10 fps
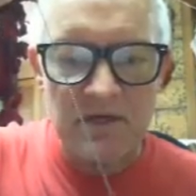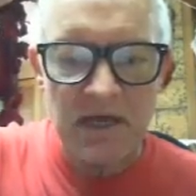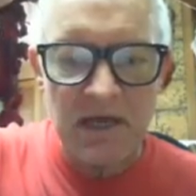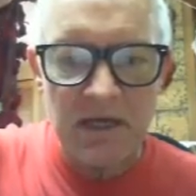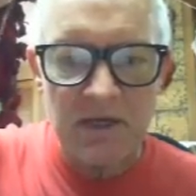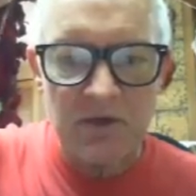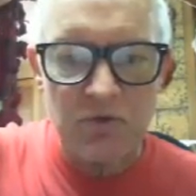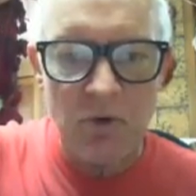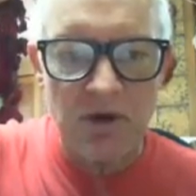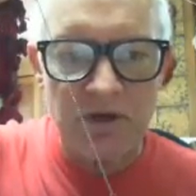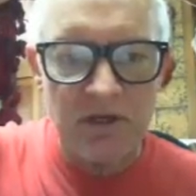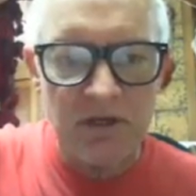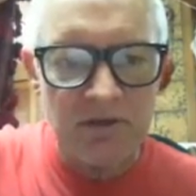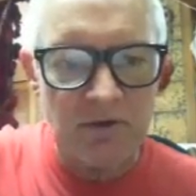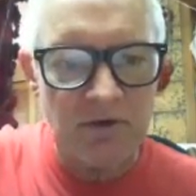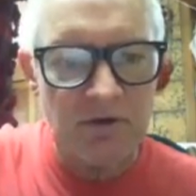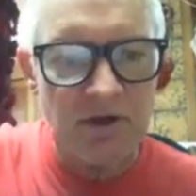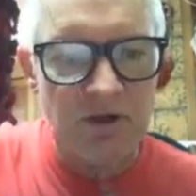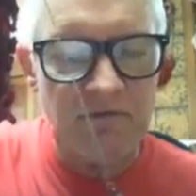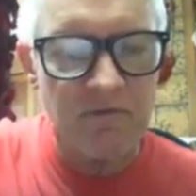10, 20,
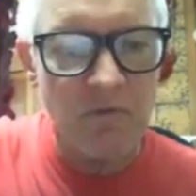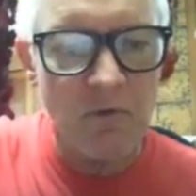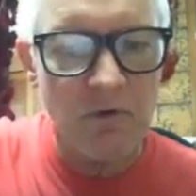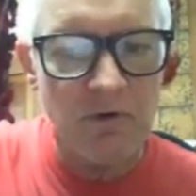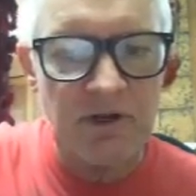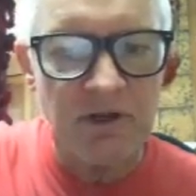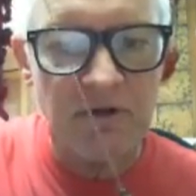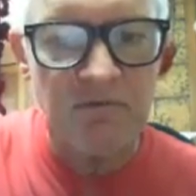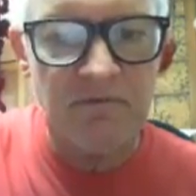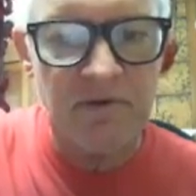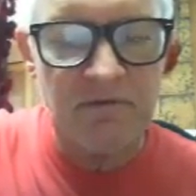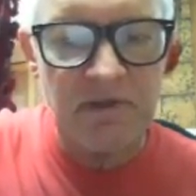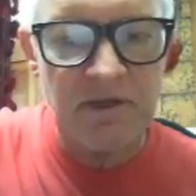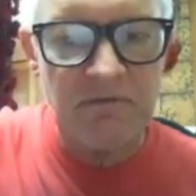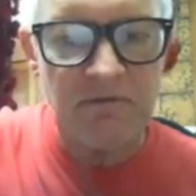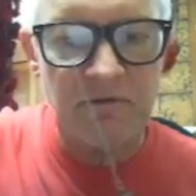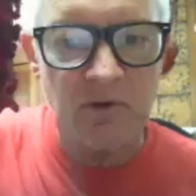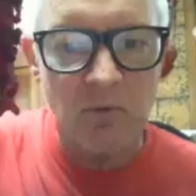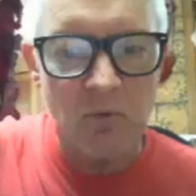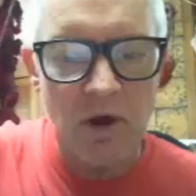30, 40, 50,
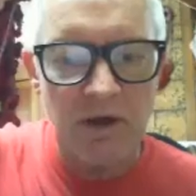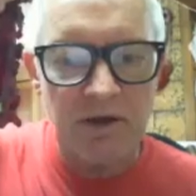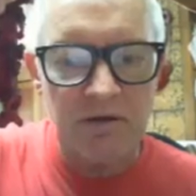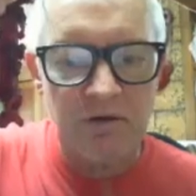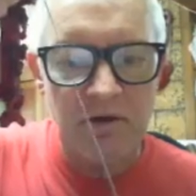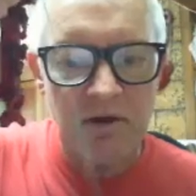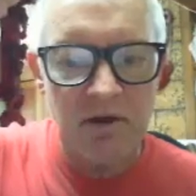51,